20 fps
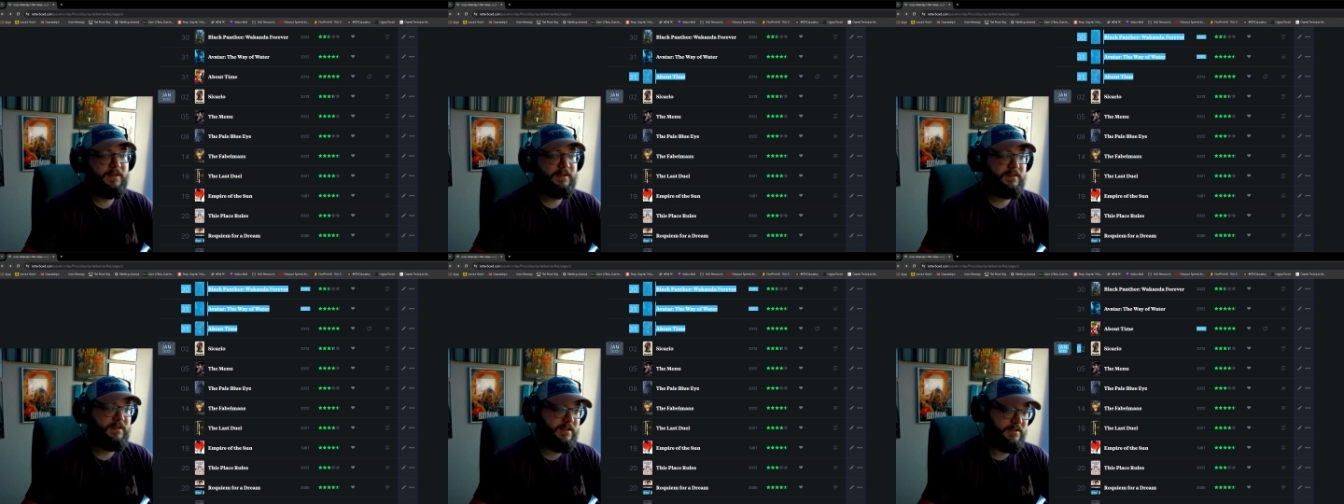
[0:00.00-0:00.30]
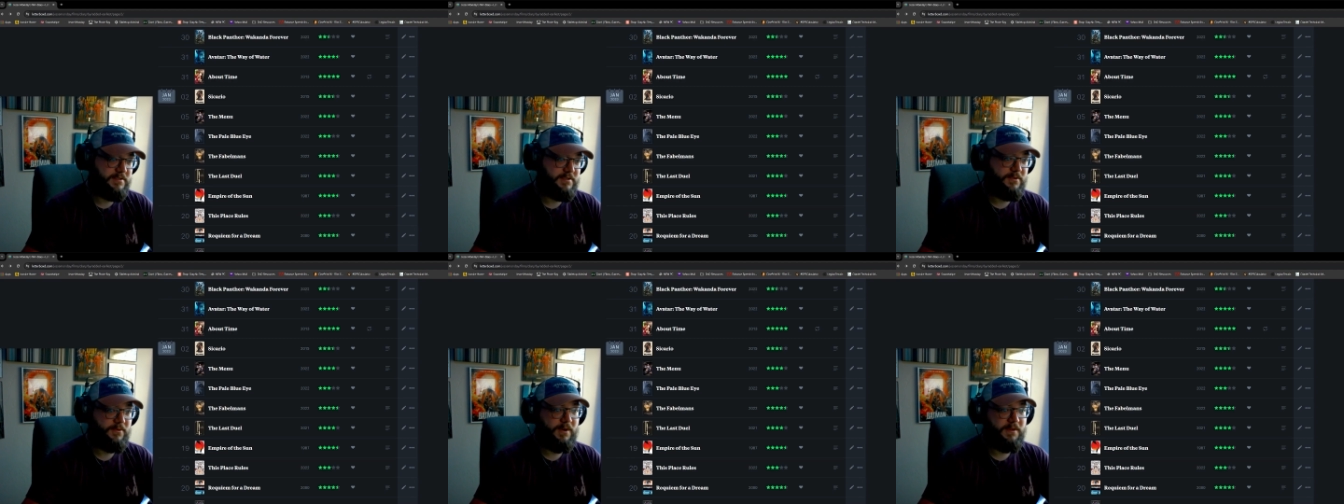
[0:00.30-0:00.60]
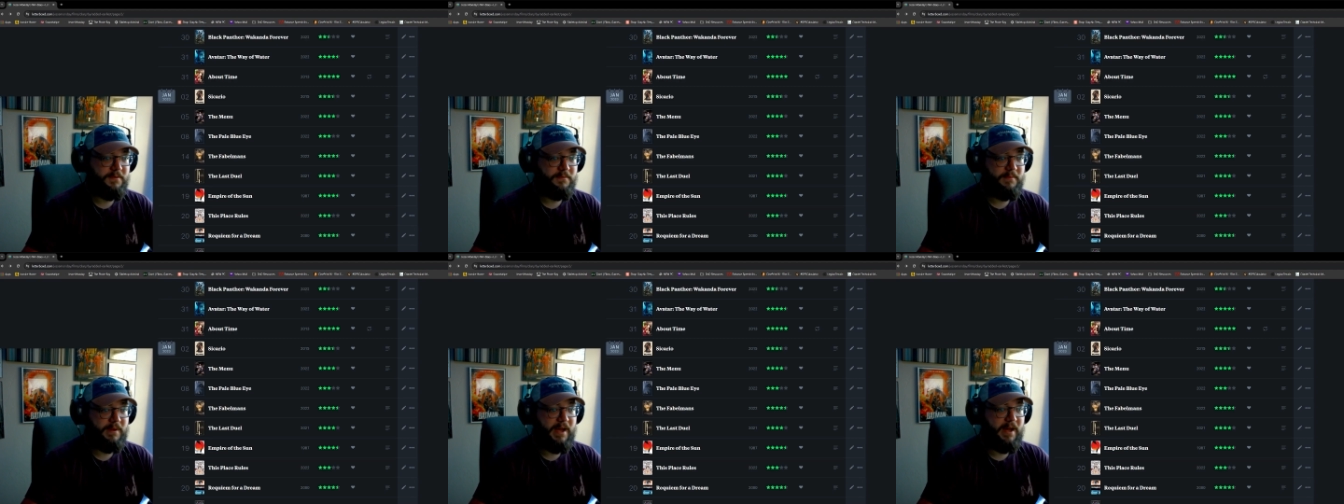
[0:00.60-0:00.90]
kiss you on
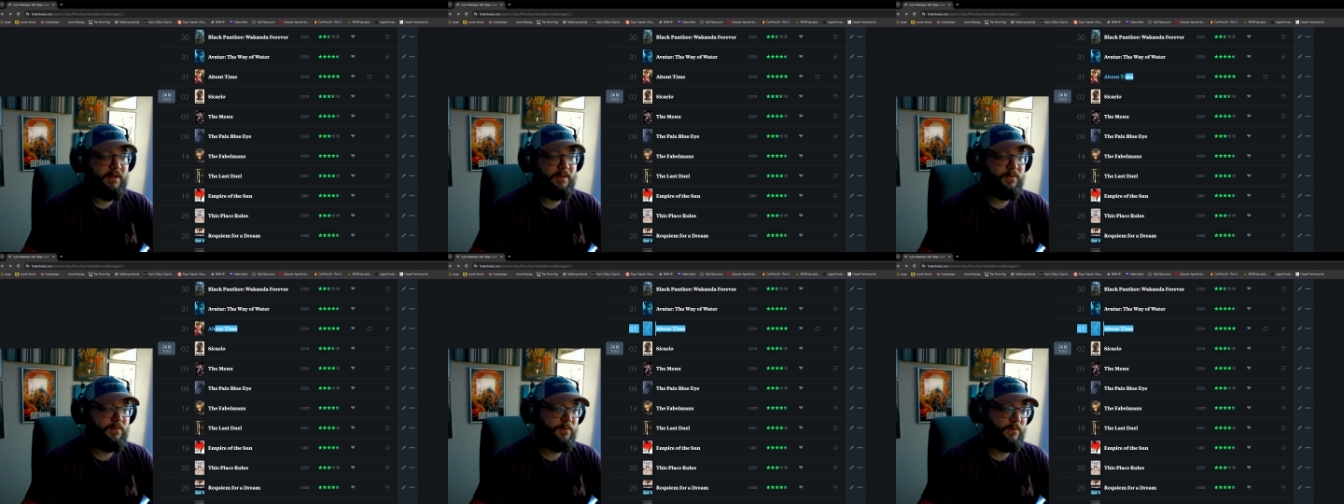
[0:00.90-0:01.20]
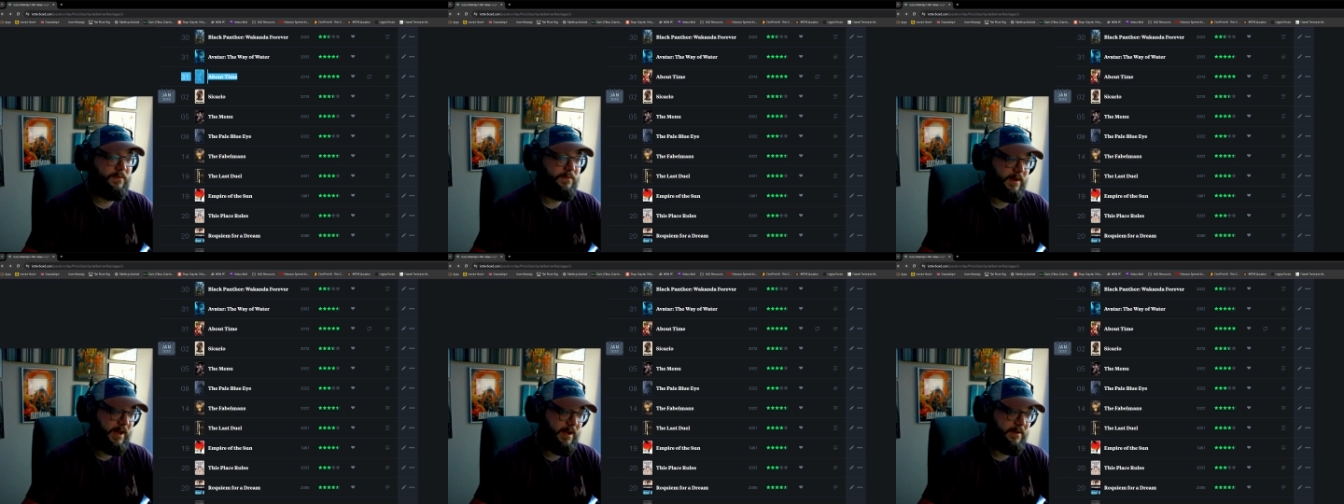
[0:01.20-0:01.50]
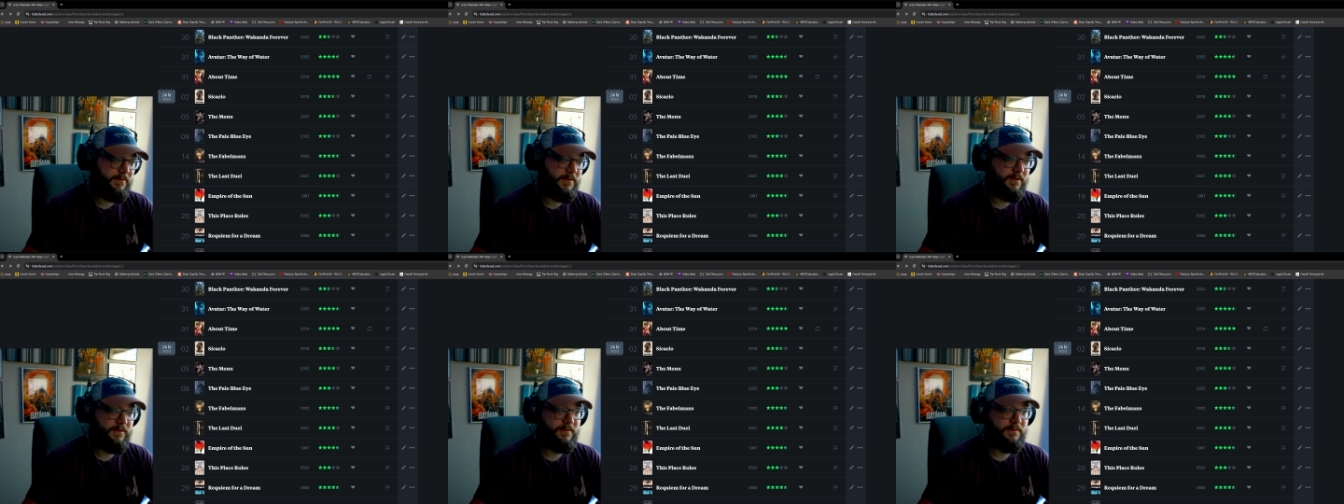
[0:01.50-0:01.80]
the mouth, revive
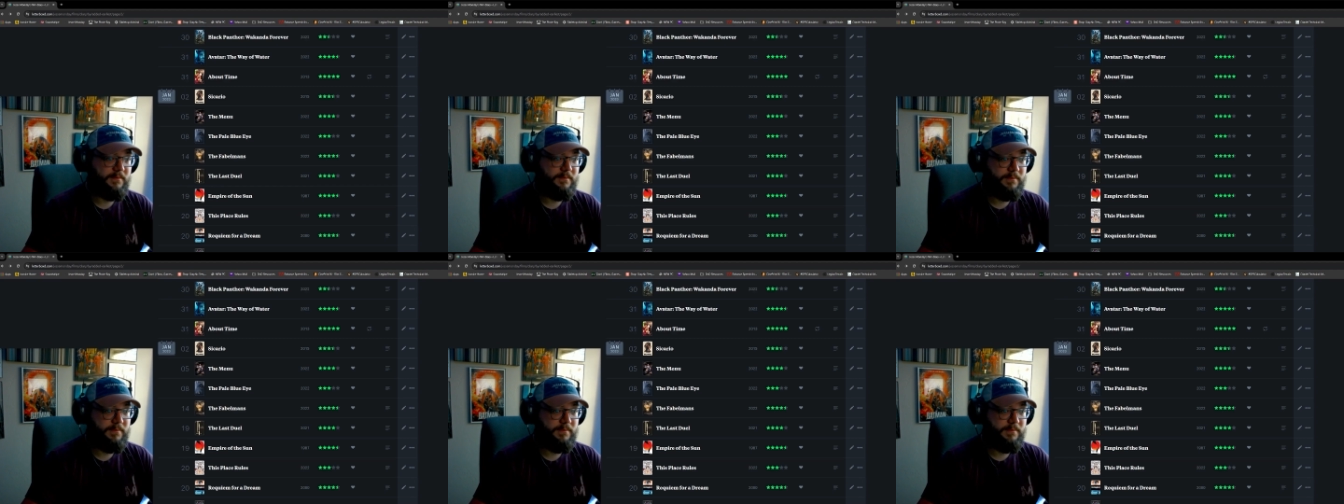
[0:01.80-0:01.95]
you.